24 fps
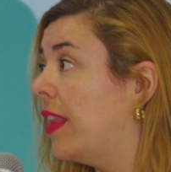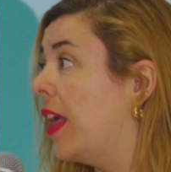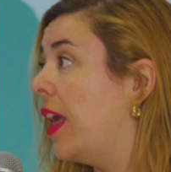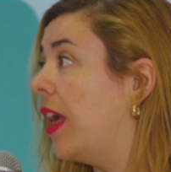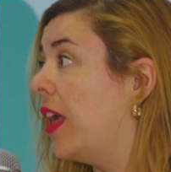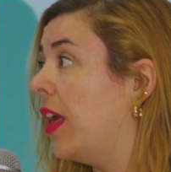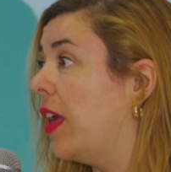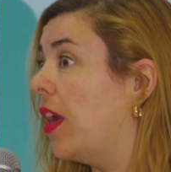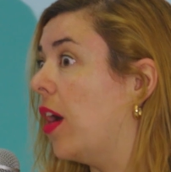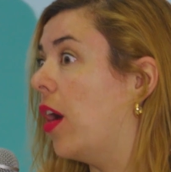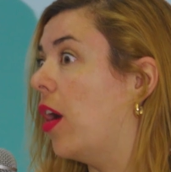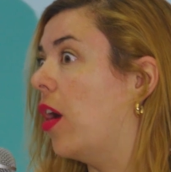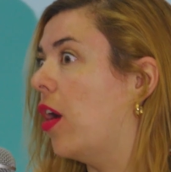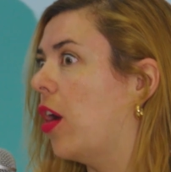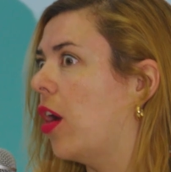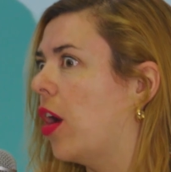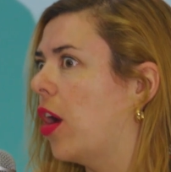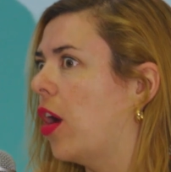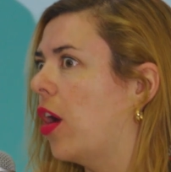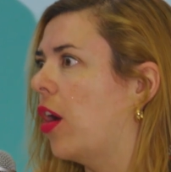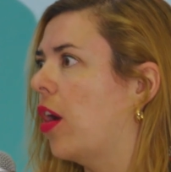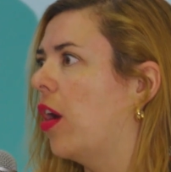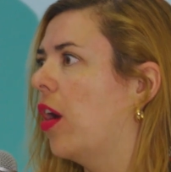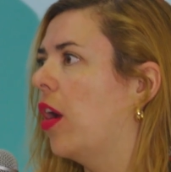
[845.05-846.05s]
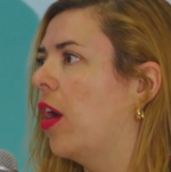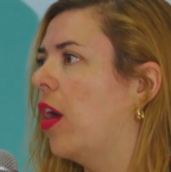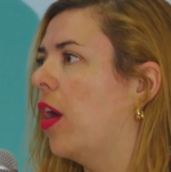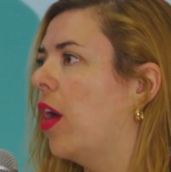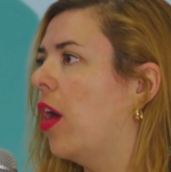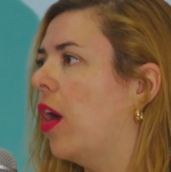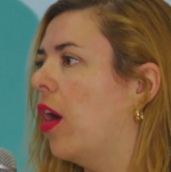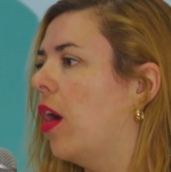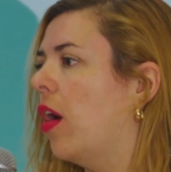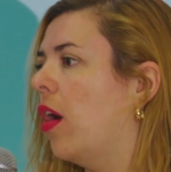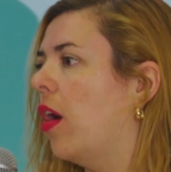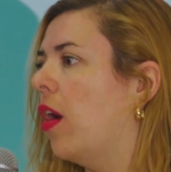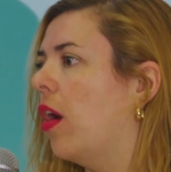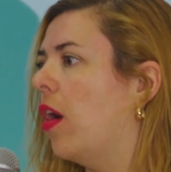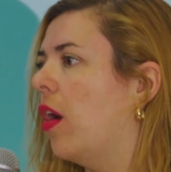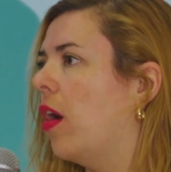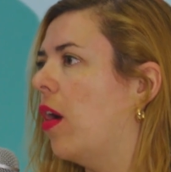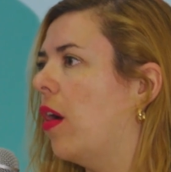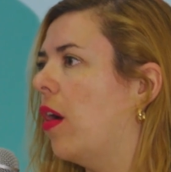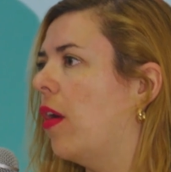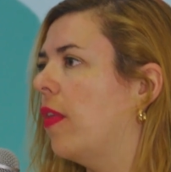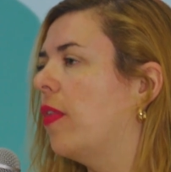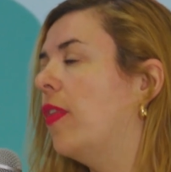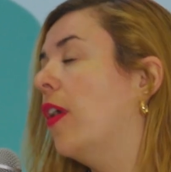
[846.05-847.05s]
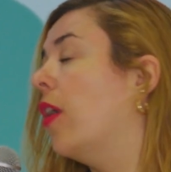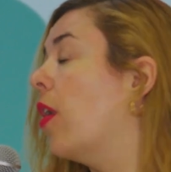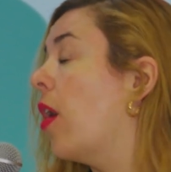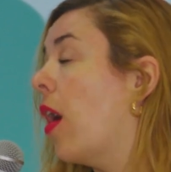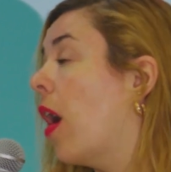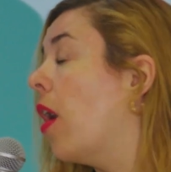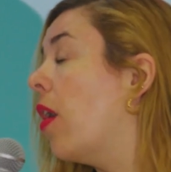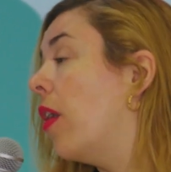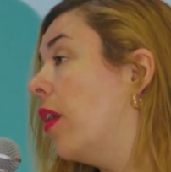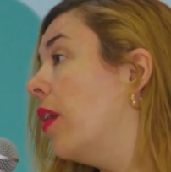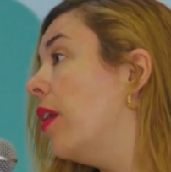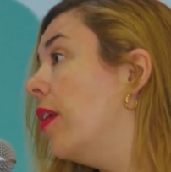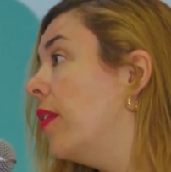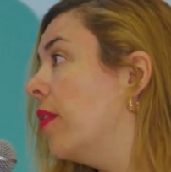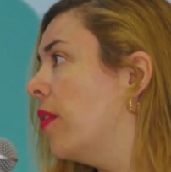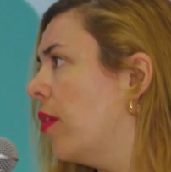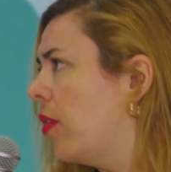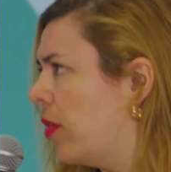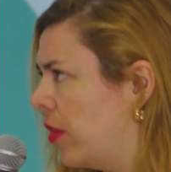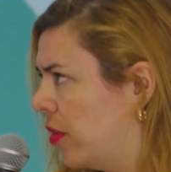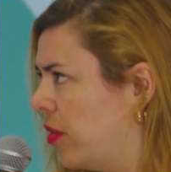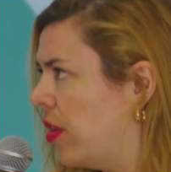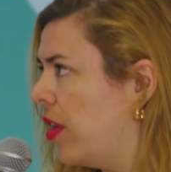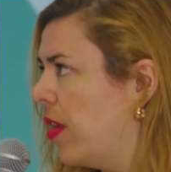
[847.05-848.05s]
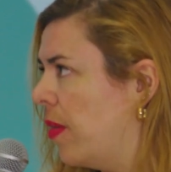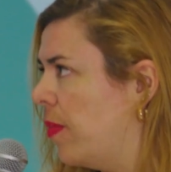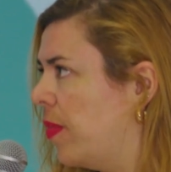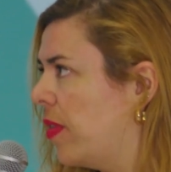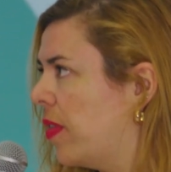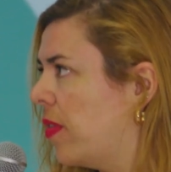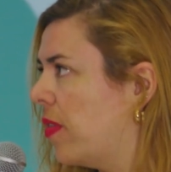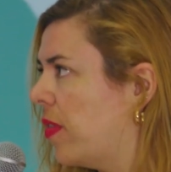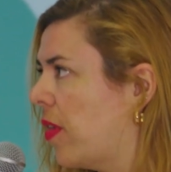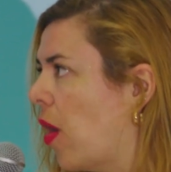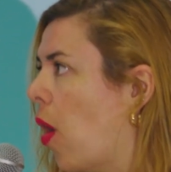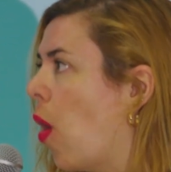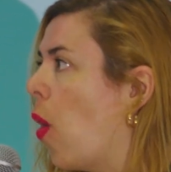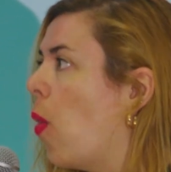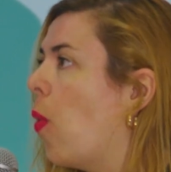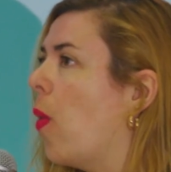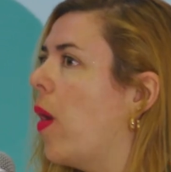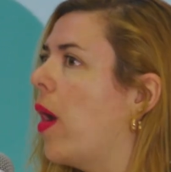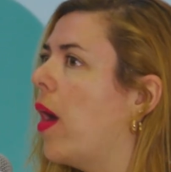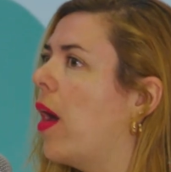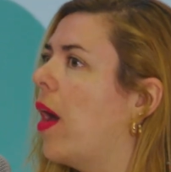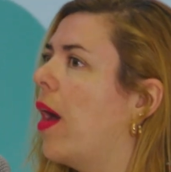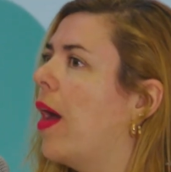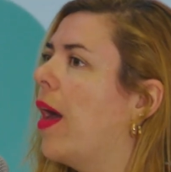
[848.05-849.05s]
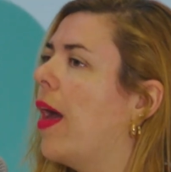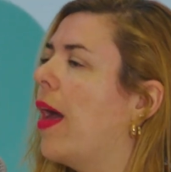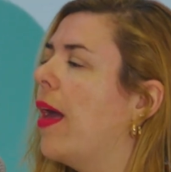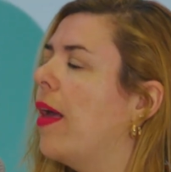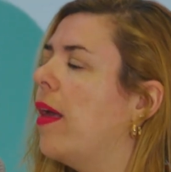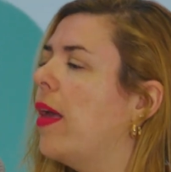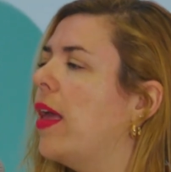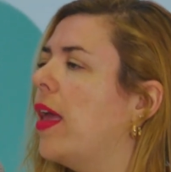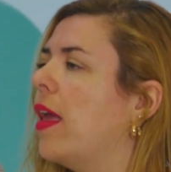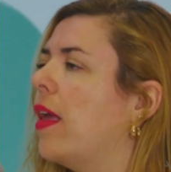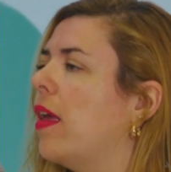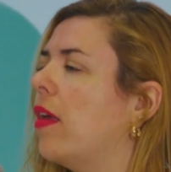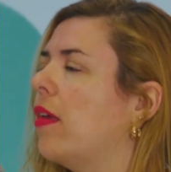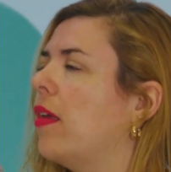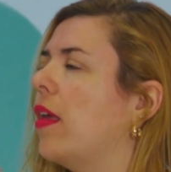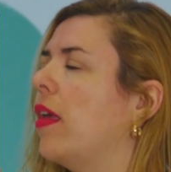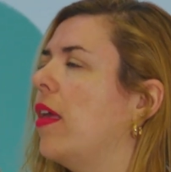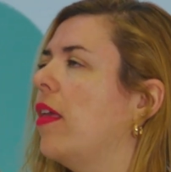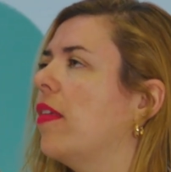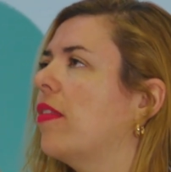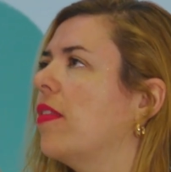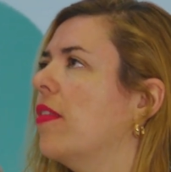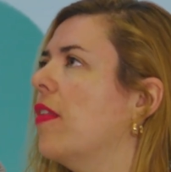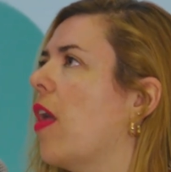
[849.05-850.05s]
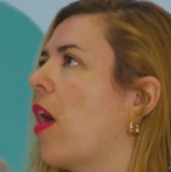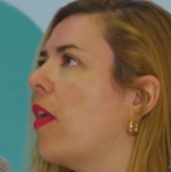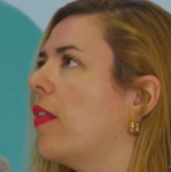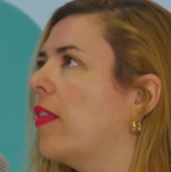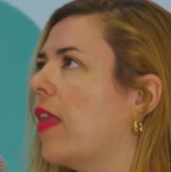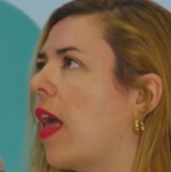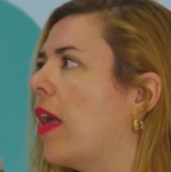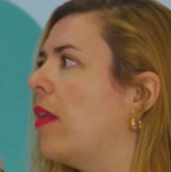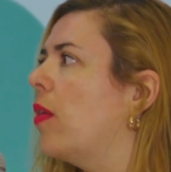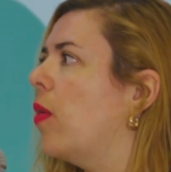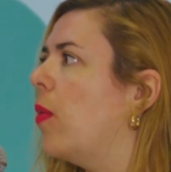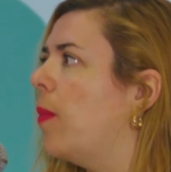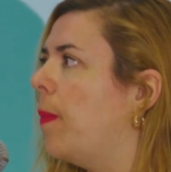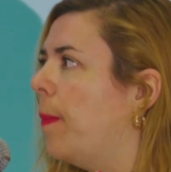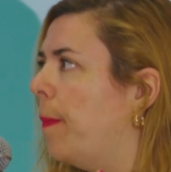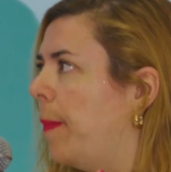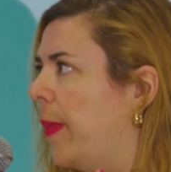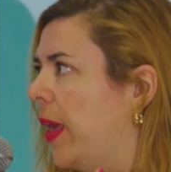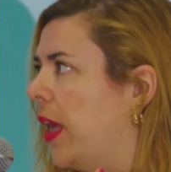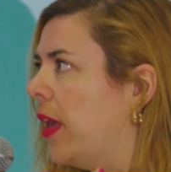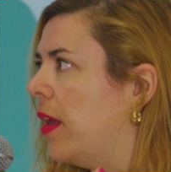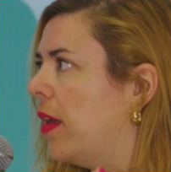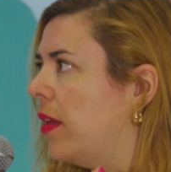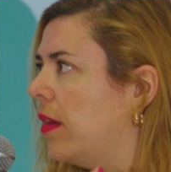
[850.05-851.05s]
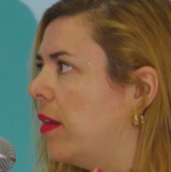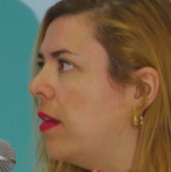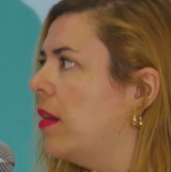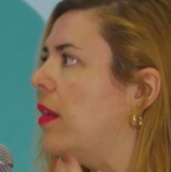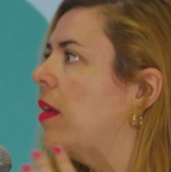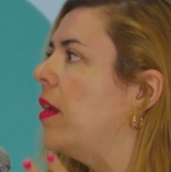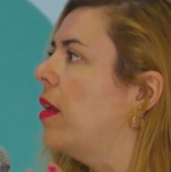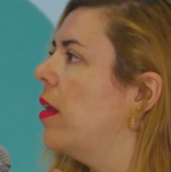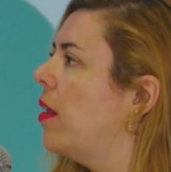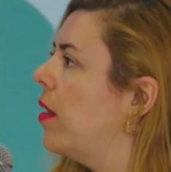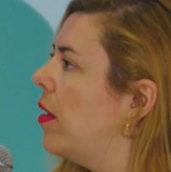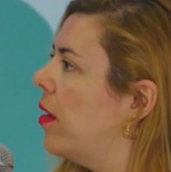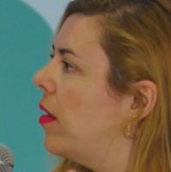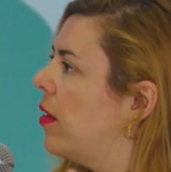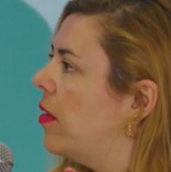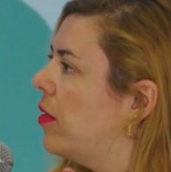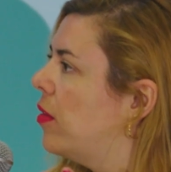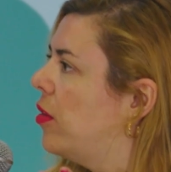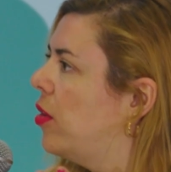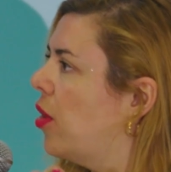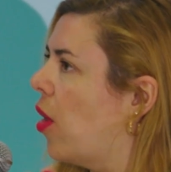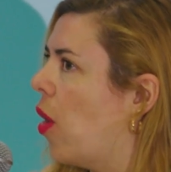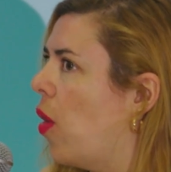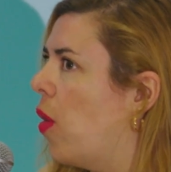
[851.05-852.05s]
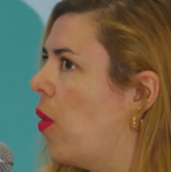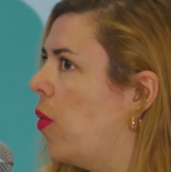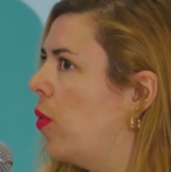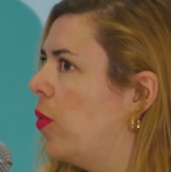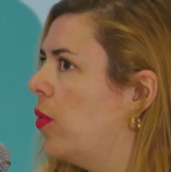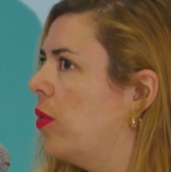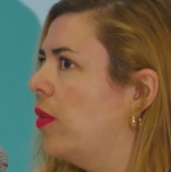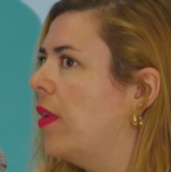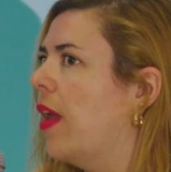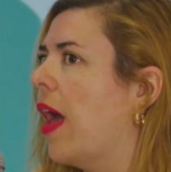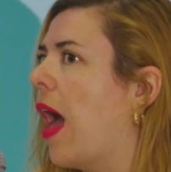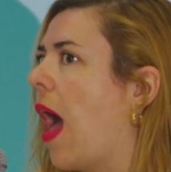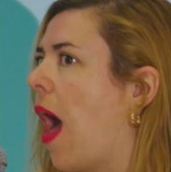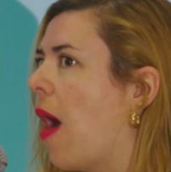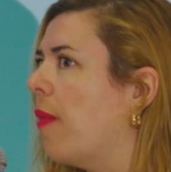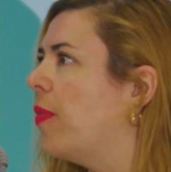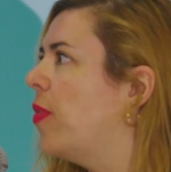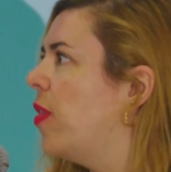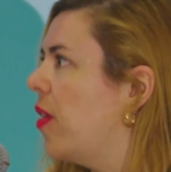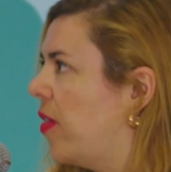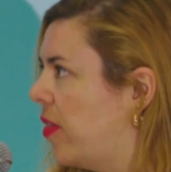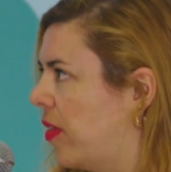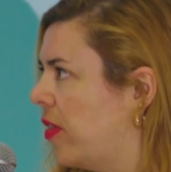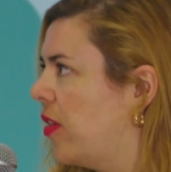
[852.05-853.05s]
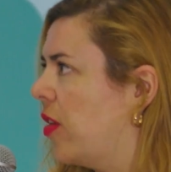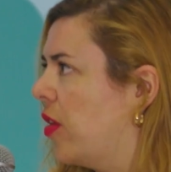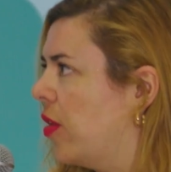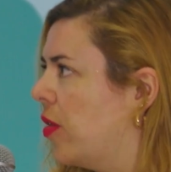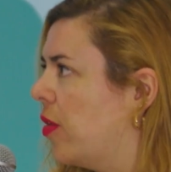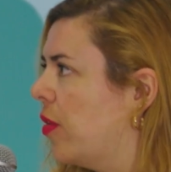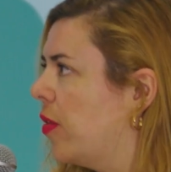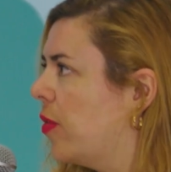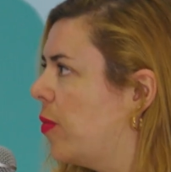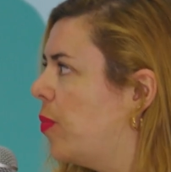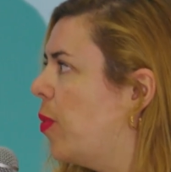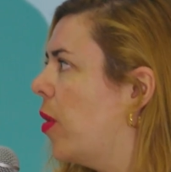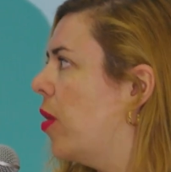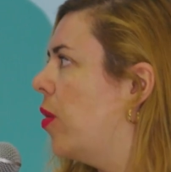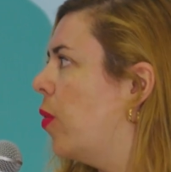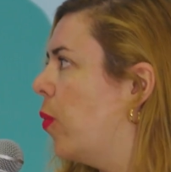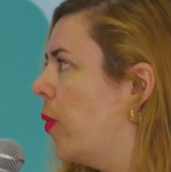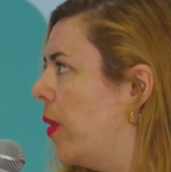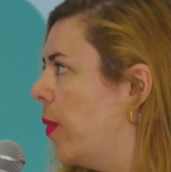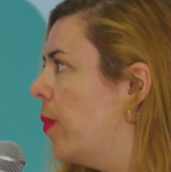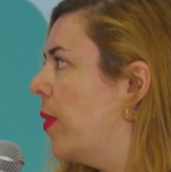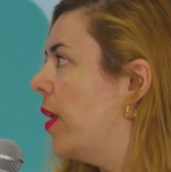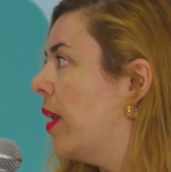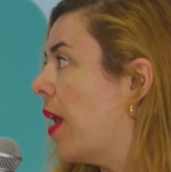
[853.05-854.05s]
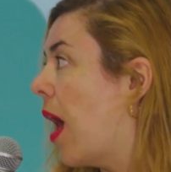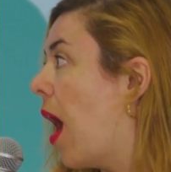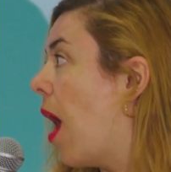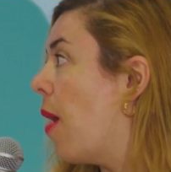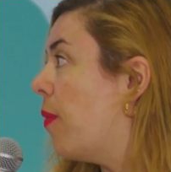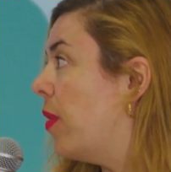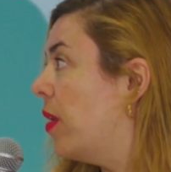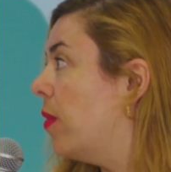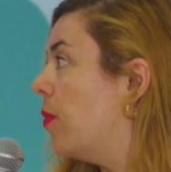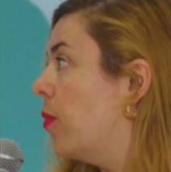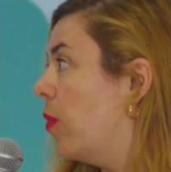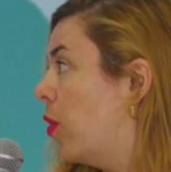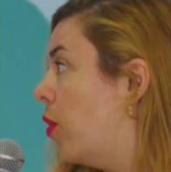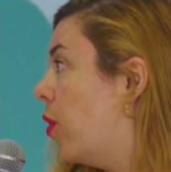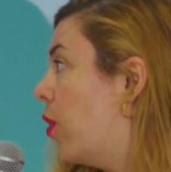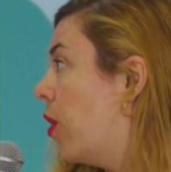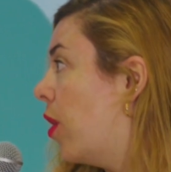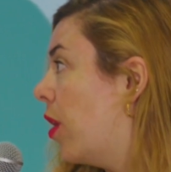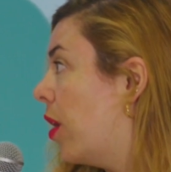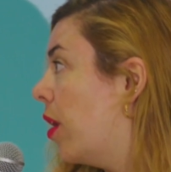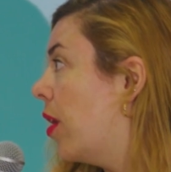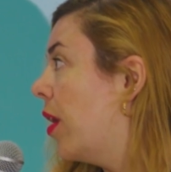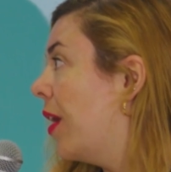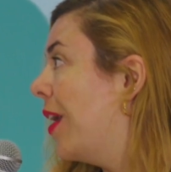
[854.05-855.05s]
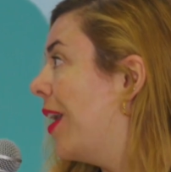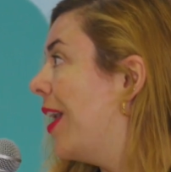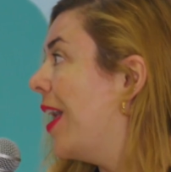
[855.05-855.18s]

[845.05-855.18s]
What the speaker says: they are in their teams. So it's not that men don't have these skills, but women have it more.